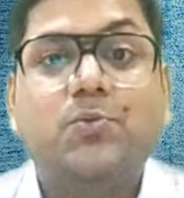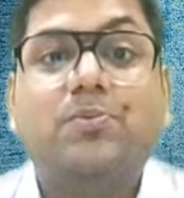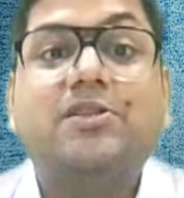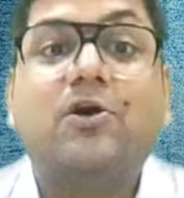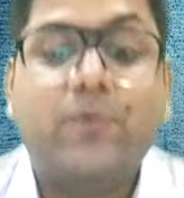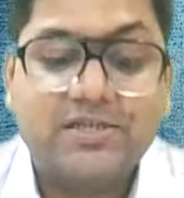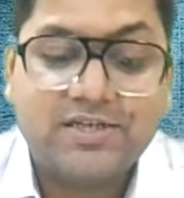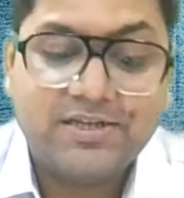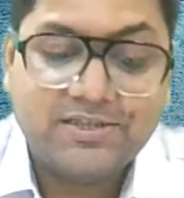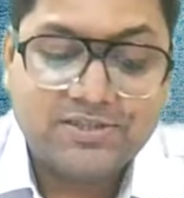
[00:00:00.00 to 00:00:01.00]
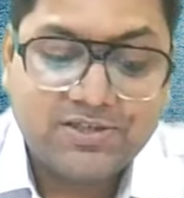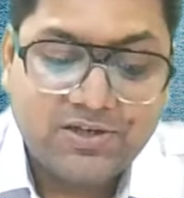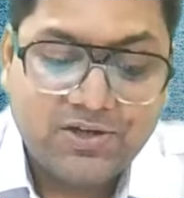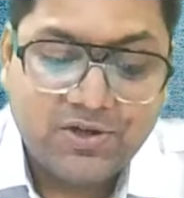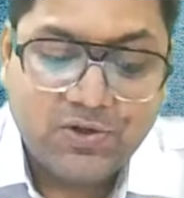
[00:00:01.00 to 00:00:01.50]
But the question is,
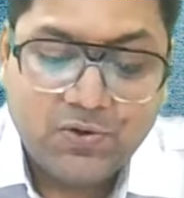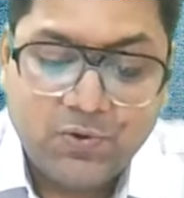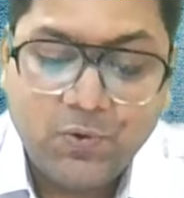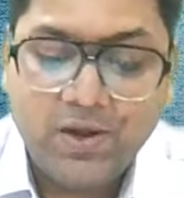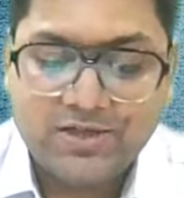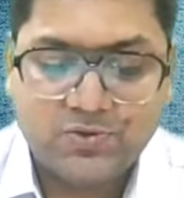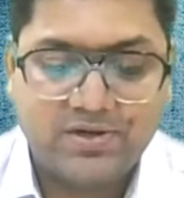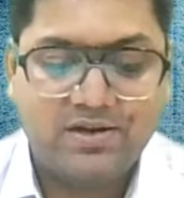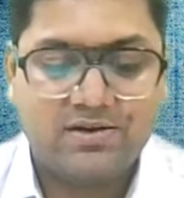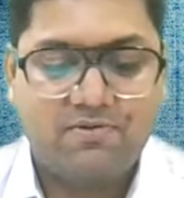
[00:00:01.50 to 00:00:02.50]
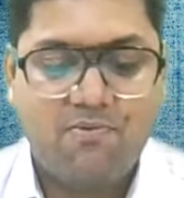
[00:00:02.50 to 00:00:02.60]
who has to deduct?